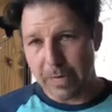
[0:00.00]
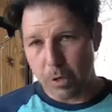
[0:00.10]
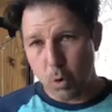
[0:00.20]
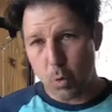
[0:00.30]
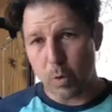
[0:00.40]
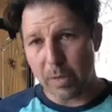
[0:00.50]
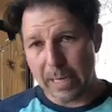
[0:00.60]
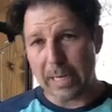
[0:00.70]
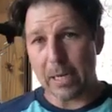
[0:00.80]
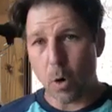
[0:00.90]
in
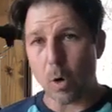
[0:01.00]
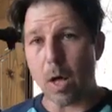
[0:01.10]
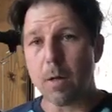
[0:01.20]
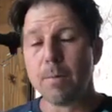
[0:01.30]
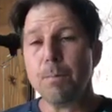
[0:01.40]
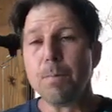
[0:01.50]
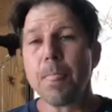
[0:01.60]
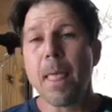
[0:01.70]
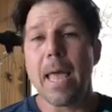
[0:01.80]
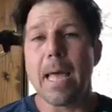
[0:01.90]
Kundalini yoga,
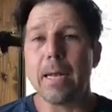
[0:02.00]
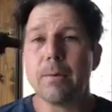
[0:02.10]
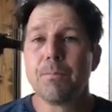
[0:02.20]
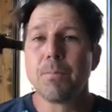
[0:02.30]
and